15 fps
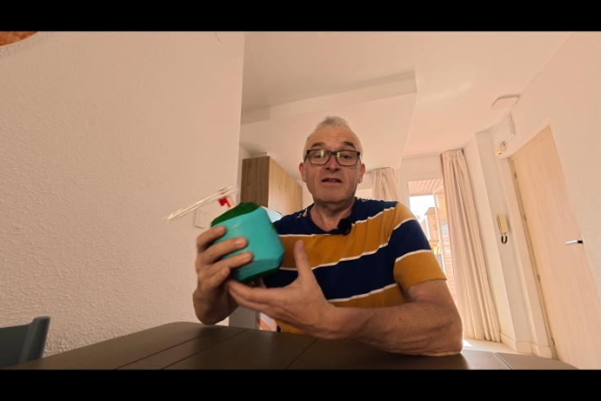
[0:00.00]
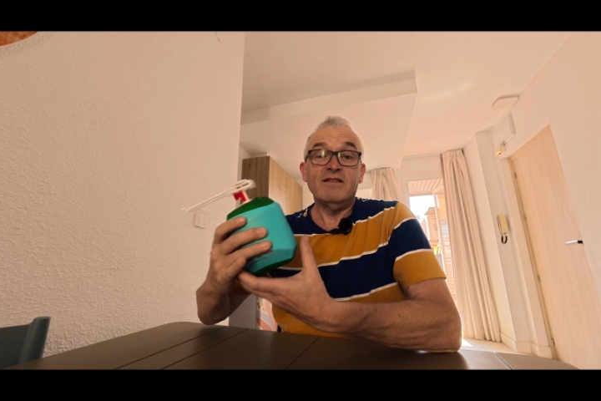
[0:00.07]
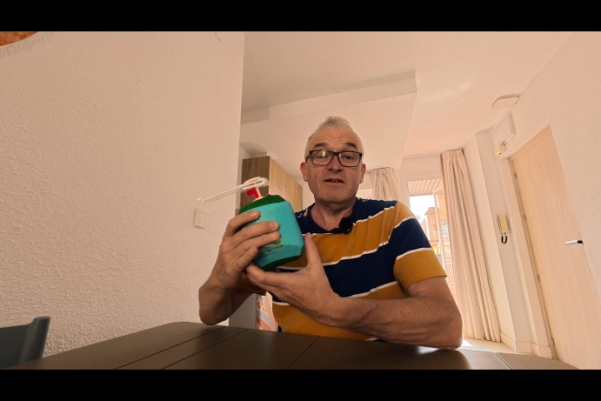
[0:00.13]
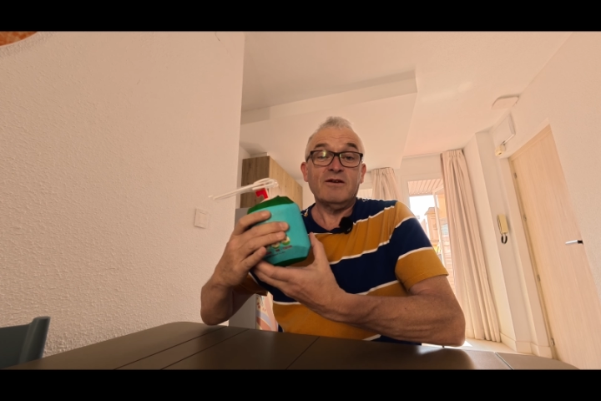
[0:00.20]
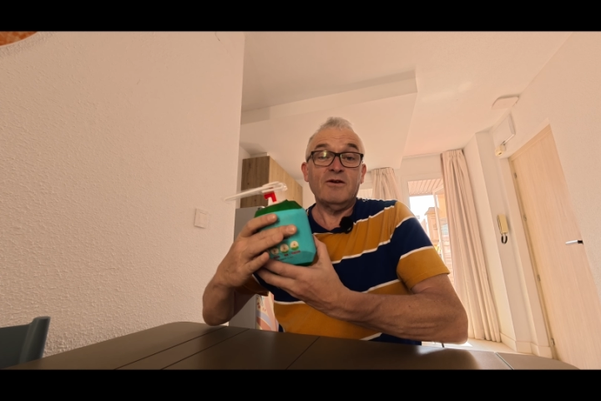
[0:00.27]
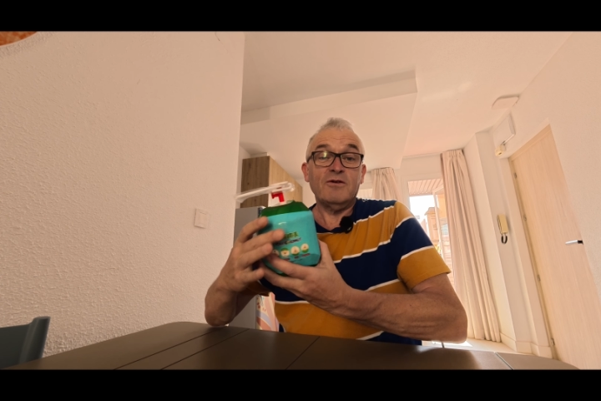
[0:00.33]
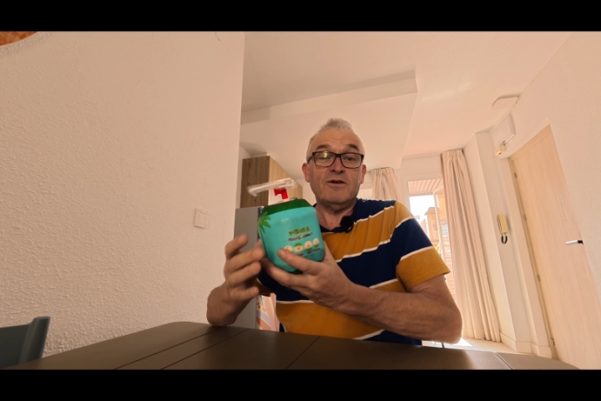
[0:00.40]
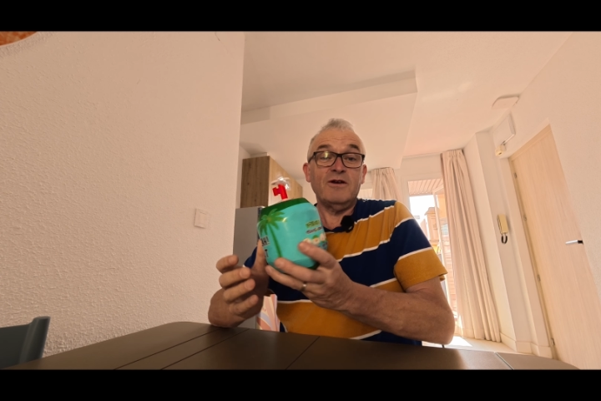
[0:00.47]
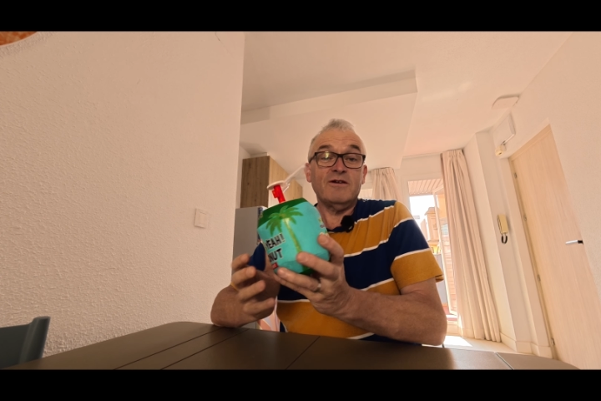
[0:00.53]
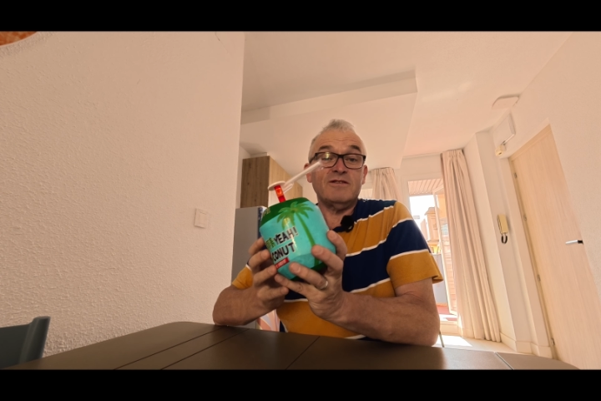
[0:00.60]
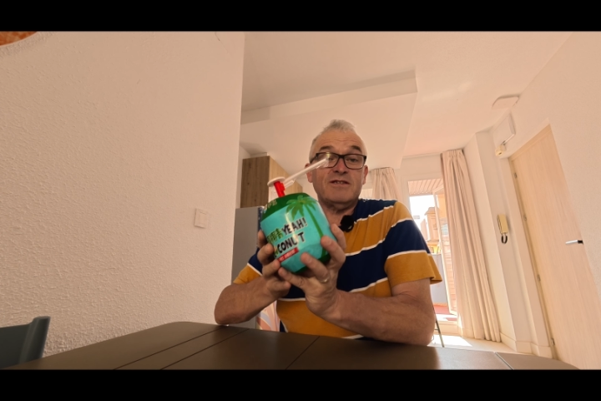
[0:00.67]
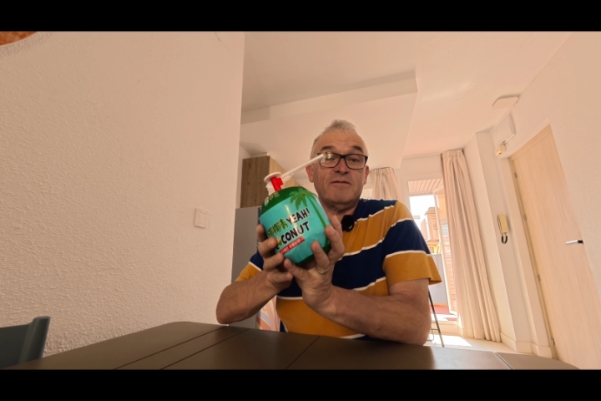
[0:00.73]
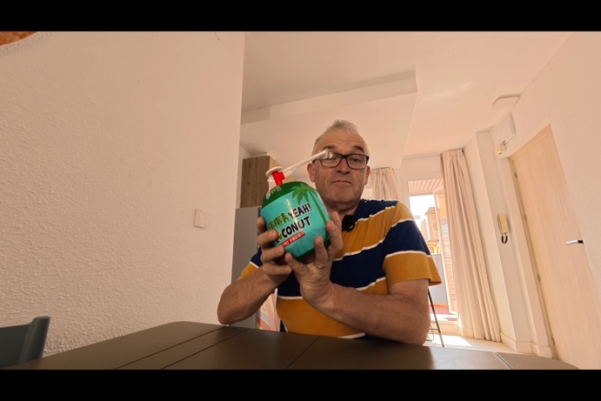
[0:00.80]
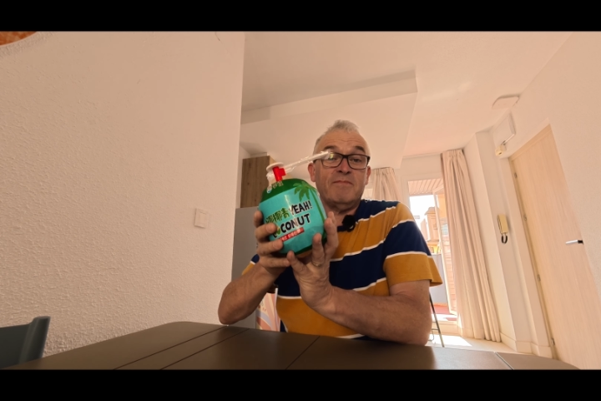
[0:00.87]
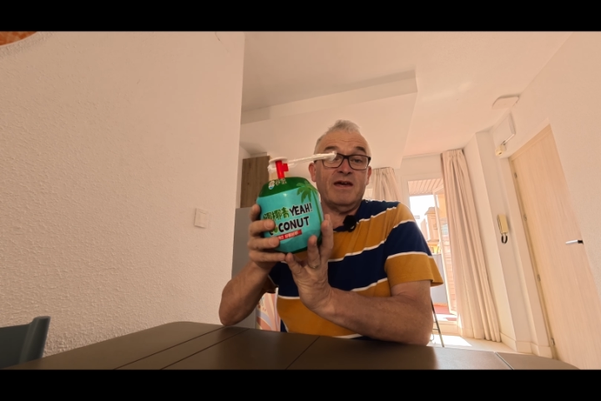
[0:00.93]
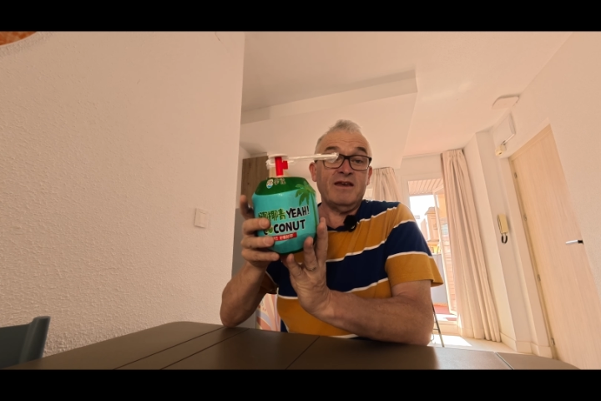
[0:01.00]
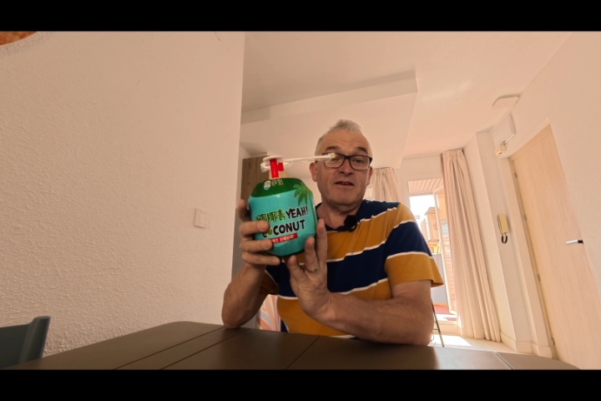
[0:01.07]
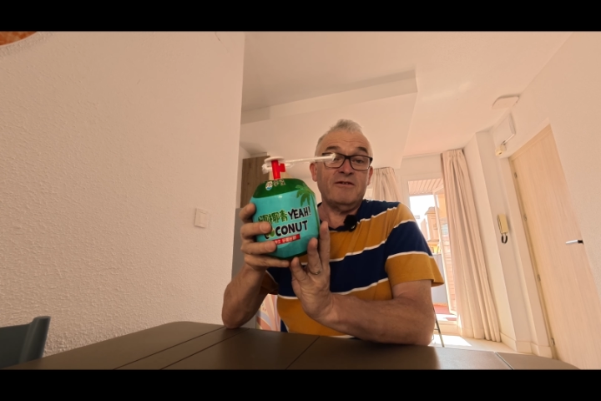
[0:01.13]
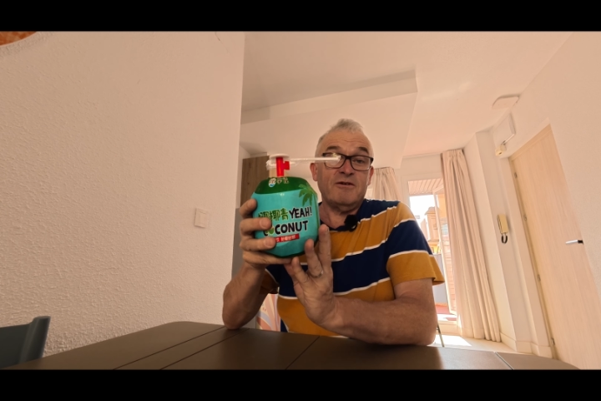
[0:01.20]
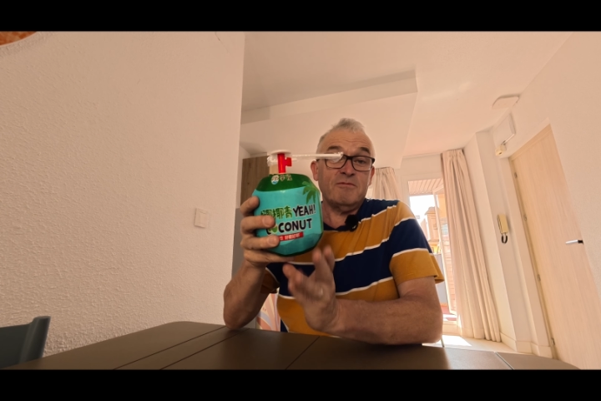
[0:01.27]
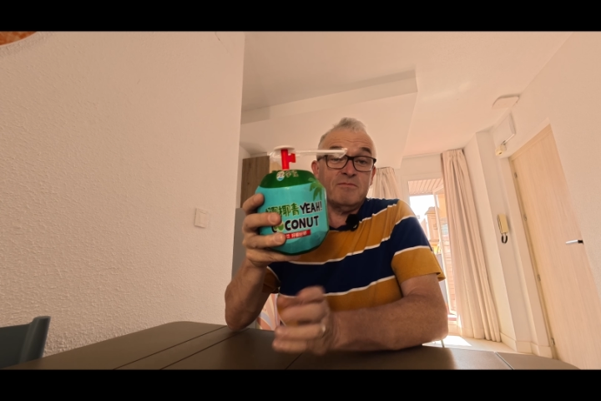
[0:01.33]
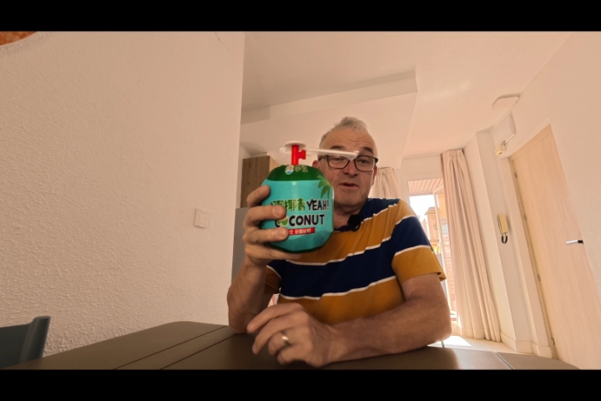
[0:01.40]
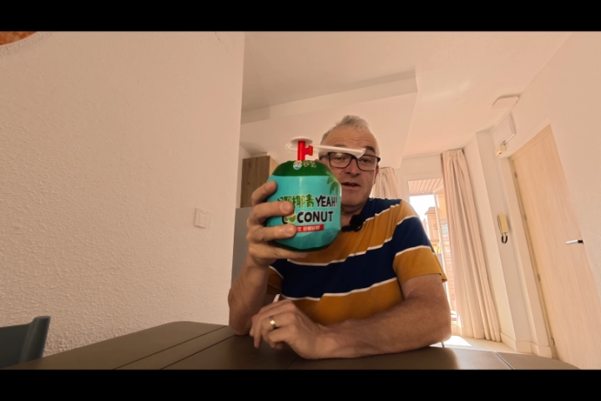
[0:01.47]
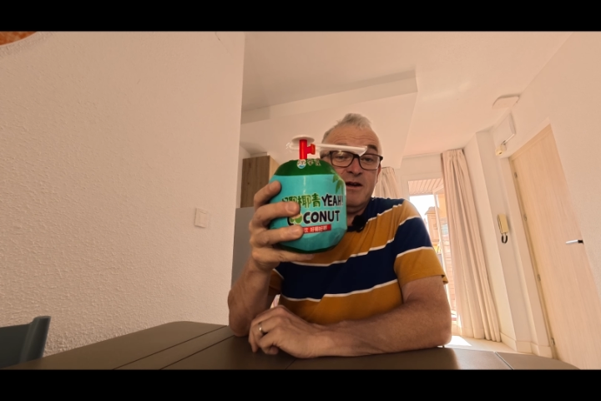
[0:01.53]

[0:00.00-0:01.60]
The coconuts in Benidorm